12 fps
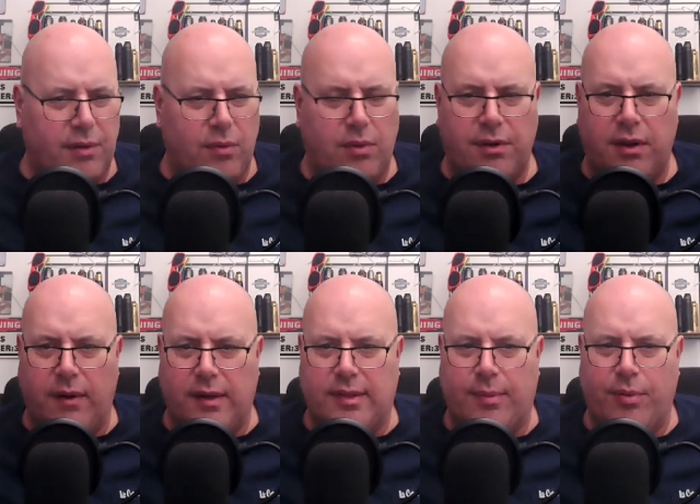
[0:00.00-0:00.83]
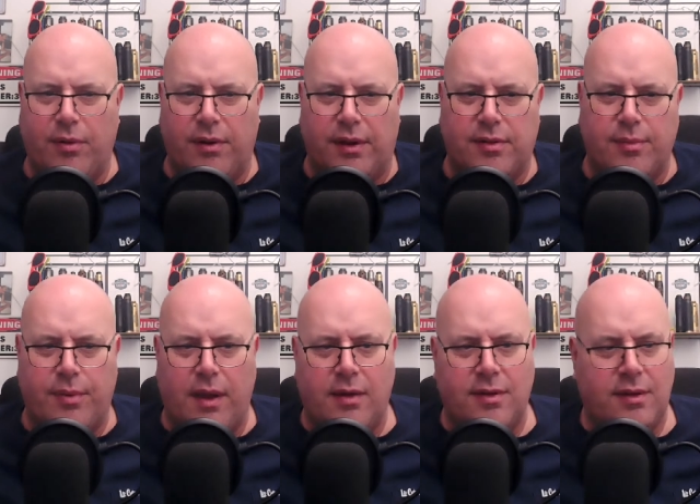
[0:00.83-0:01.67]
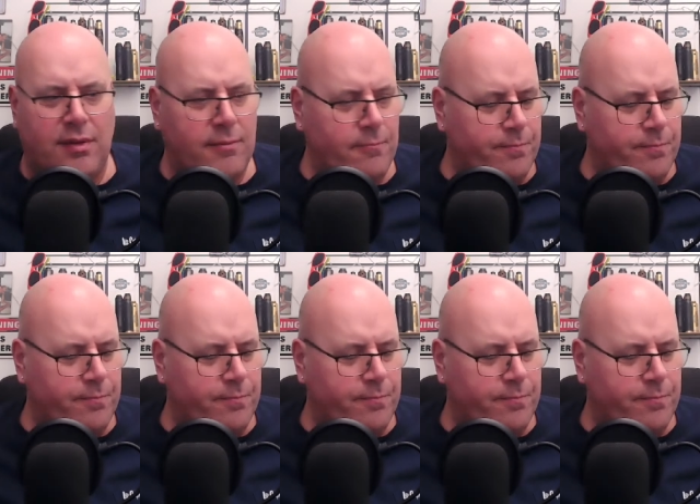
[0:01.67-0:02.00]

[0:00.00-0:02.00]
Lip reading: what do you actually put on? It's surprising.